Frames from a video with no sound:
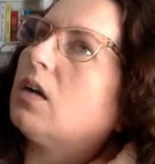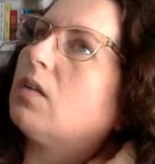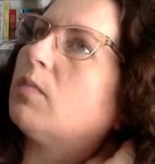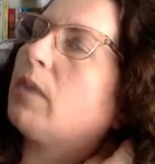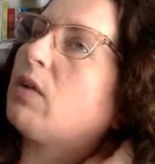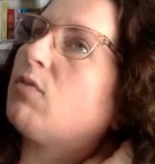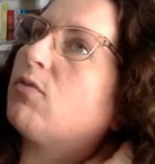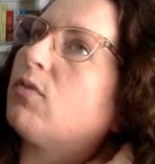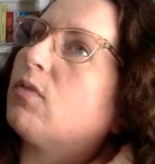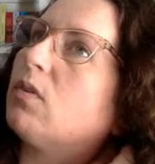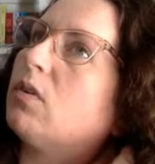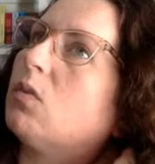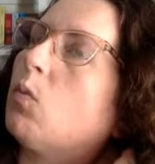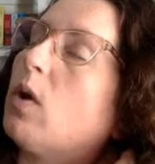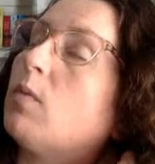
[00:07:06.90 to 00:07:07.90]
My
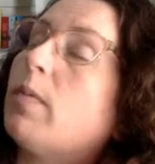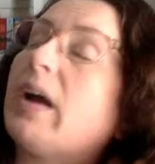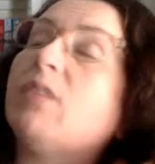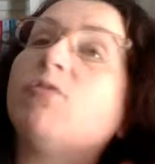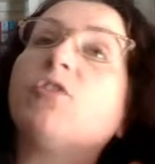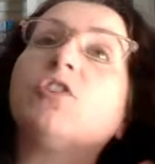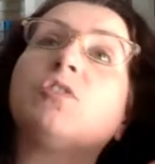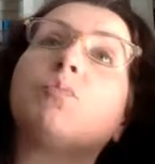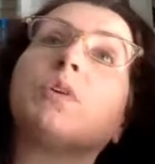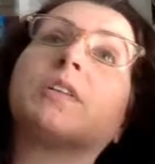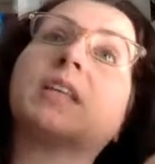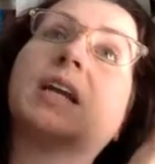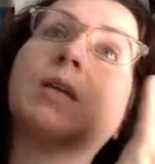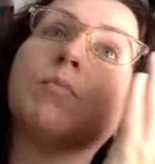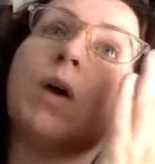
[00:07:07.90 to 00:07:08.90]
first book
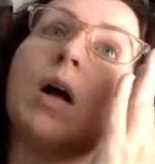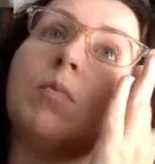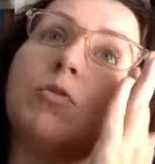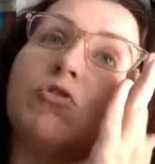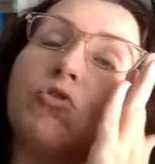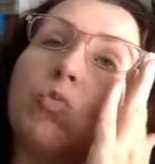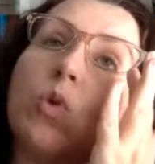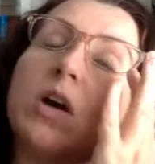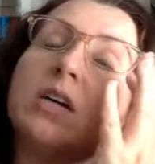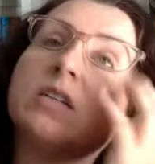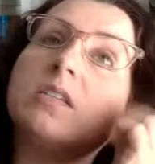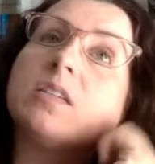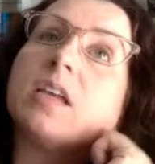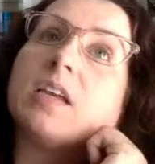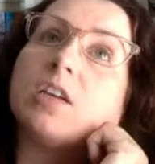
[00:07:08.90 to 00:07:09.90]
that I published
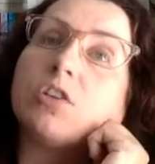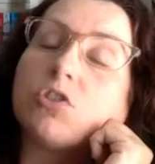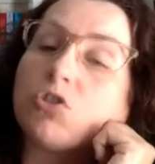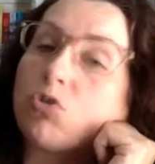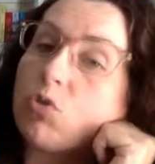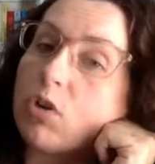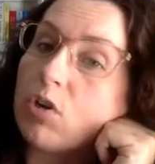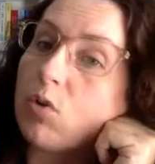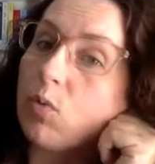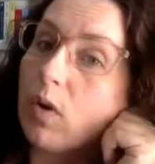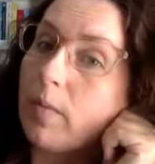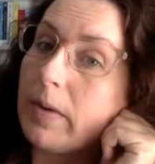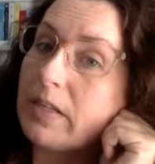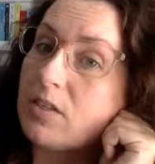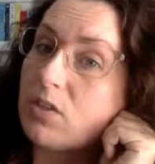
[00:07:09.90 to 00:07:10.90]
was a historical
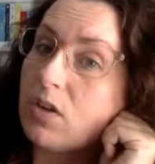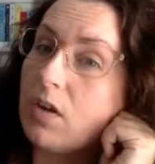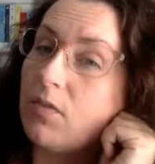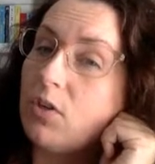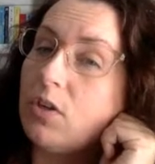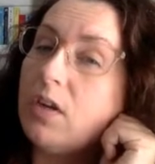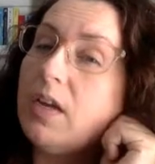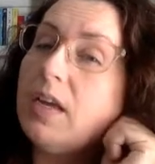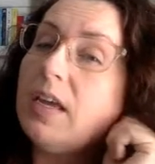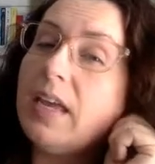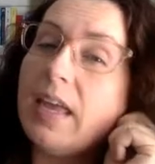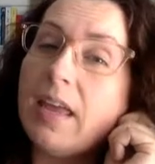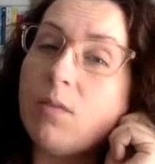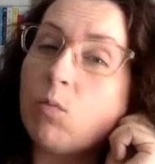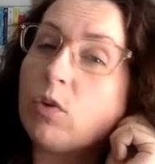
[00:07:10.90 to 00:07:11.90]
romance novel,
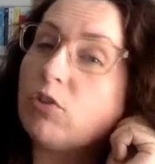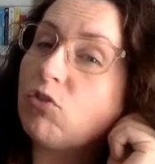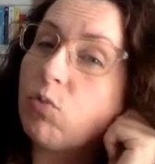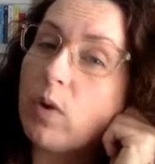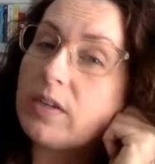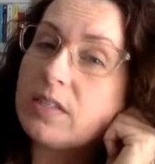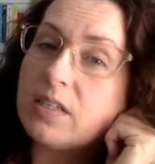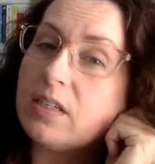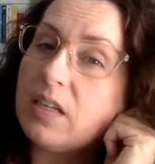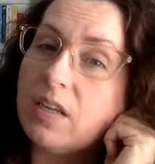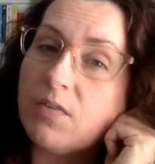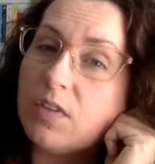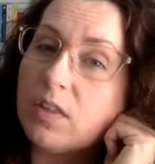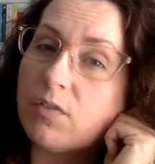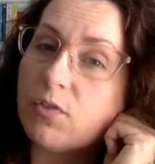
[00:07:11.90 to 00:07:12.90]
which wasn't
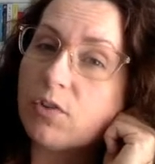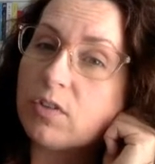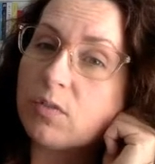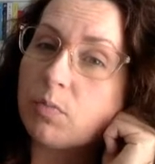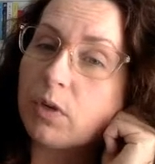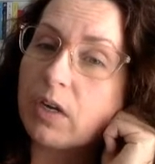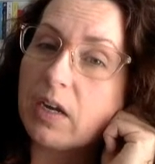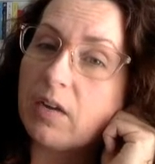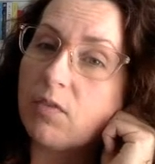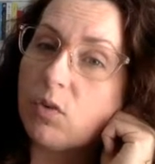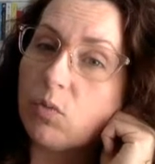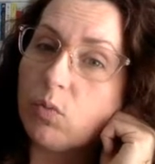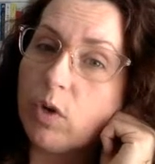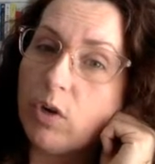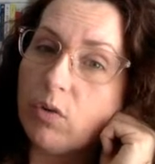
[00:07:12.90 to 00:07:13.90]
even the first book I
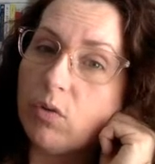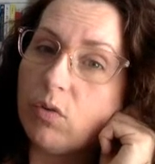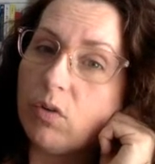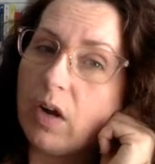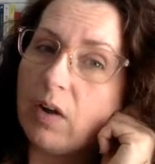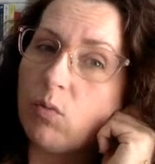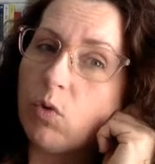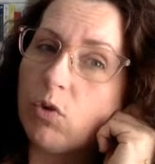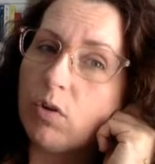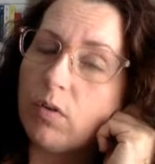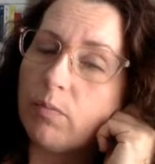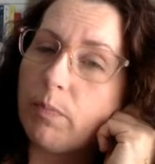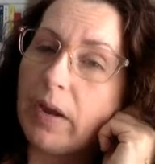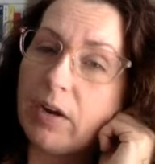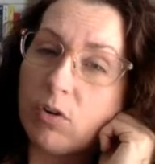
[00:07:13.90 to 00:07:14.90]
ever wrote. I wrote a
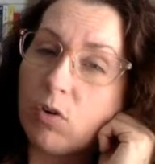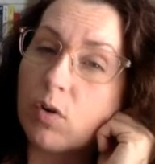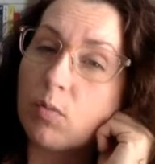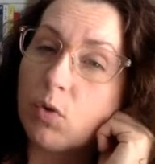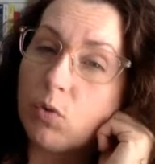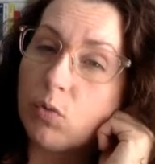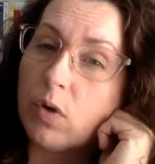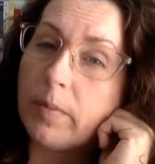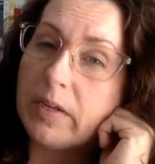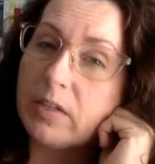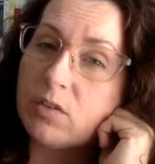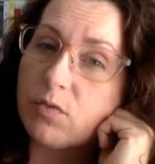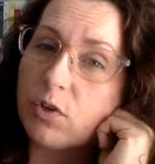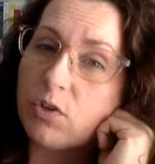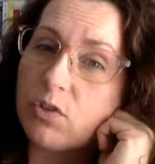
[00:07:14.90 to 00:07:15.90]
paranormal romance
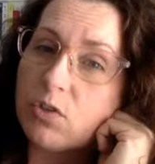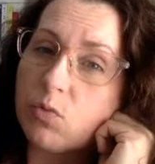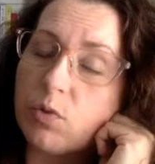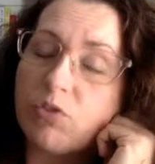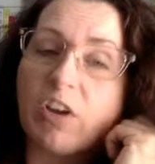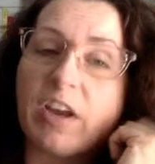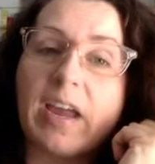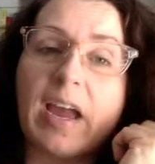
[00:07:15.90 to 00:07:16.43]
first, which I